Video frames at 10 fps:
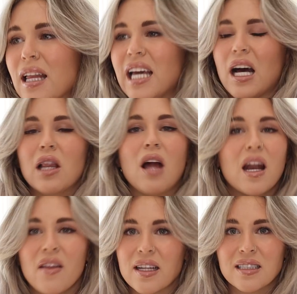Like a lot
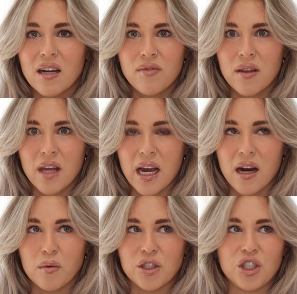of that stuff on
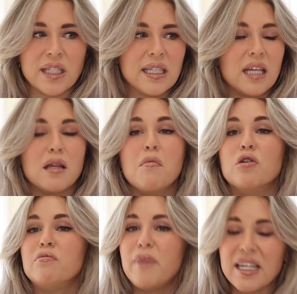there was just like the
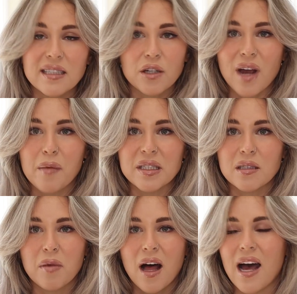most basic rabbit
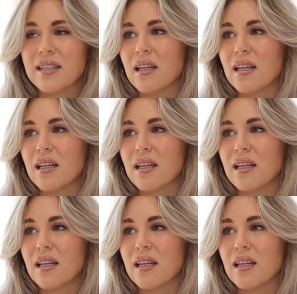supplies.